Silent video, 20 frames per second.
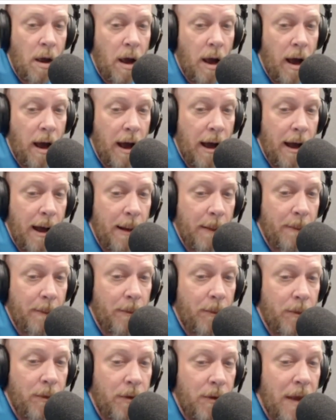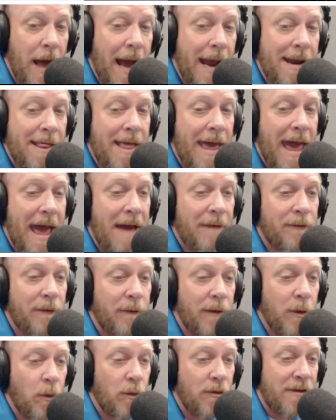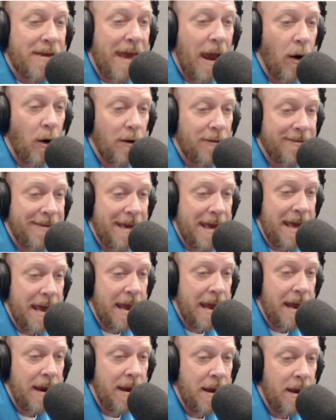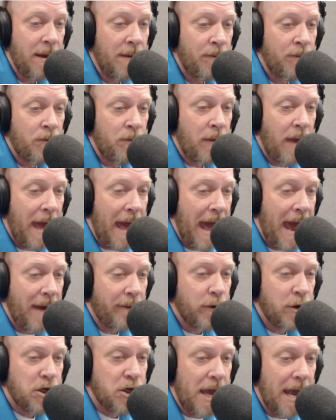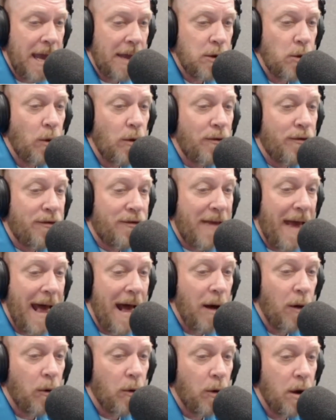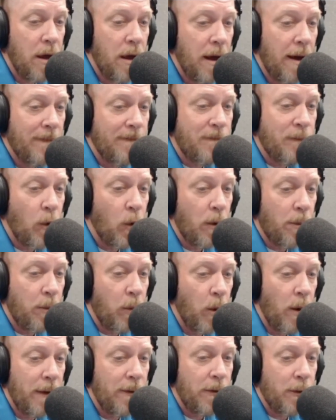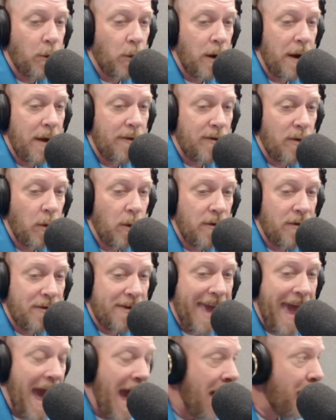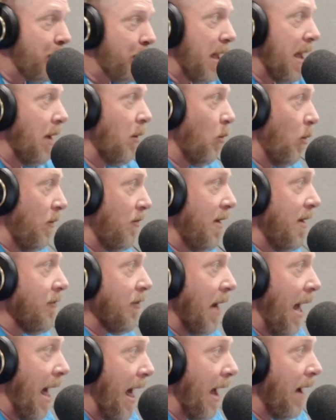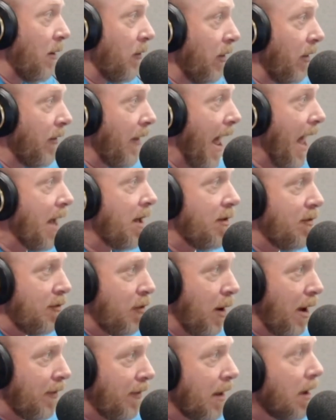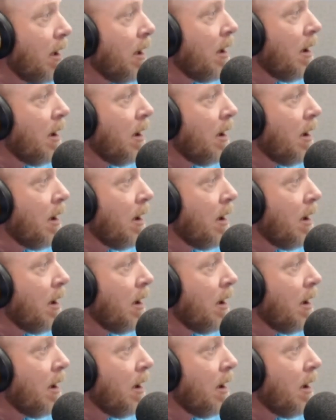Um, nine and a half of it was guaranteed average annual salary of 4.3 so his cap hit was even higher than that because you had the